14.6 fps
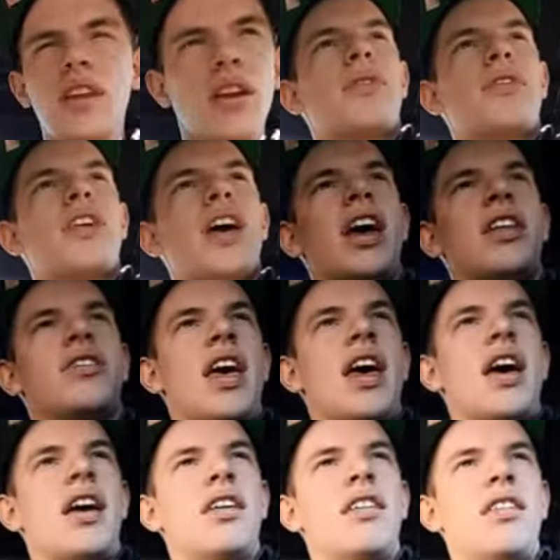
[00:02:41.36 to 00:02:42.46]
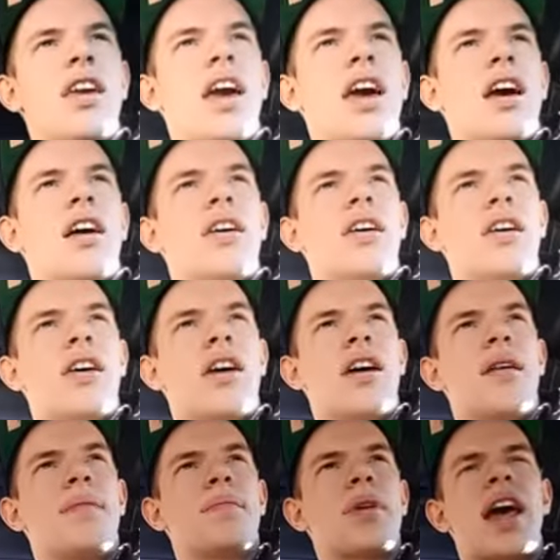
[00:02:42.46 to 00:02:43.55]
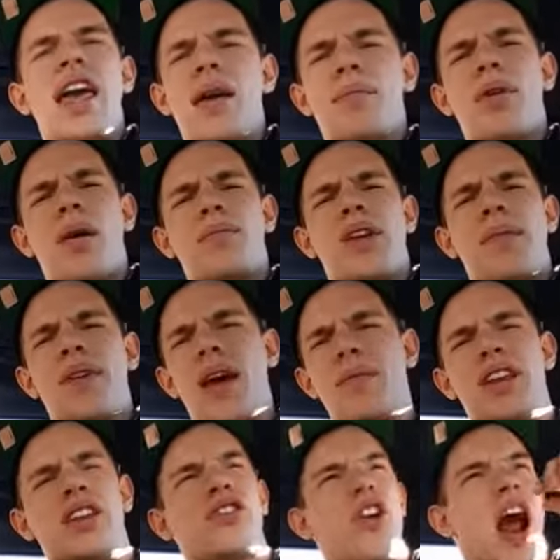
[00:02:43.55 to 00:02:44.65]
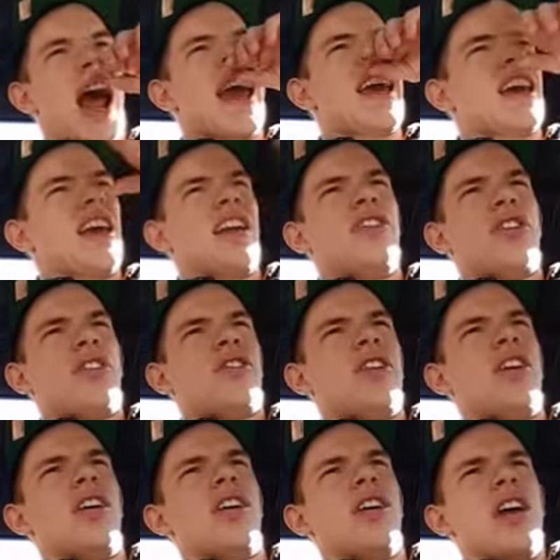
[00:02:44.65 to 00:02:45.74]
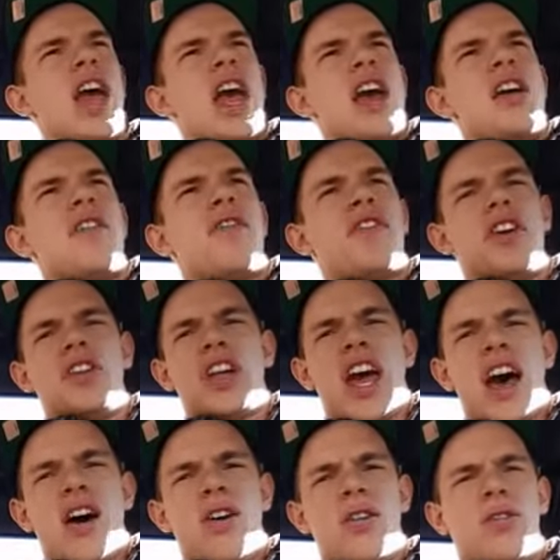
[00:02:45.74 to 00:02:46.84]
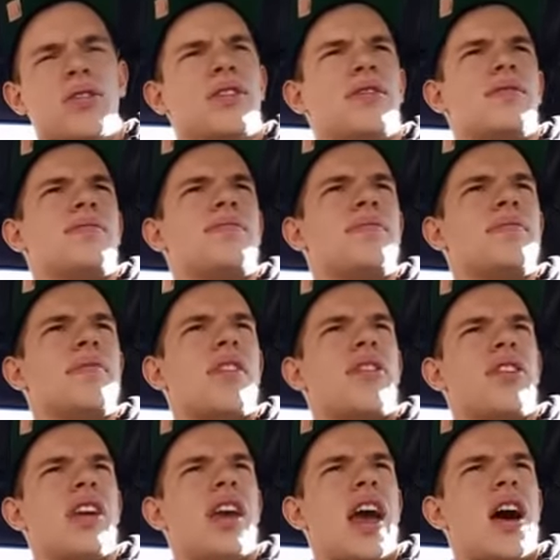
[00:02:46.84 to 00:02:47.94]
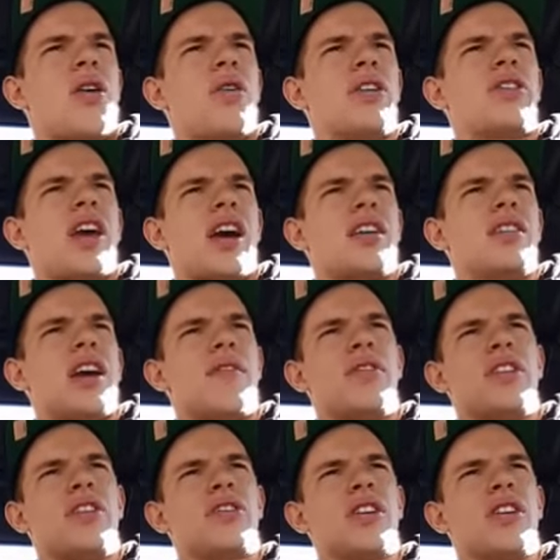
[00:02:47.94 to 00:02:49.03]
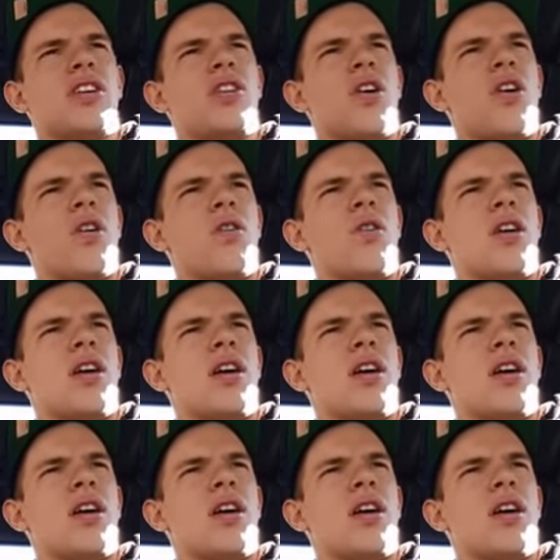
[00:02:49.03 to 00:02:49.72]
Besides that, yeah, but I am pumped up, to try it and just to feel it out, see how exactly everything's gonna go.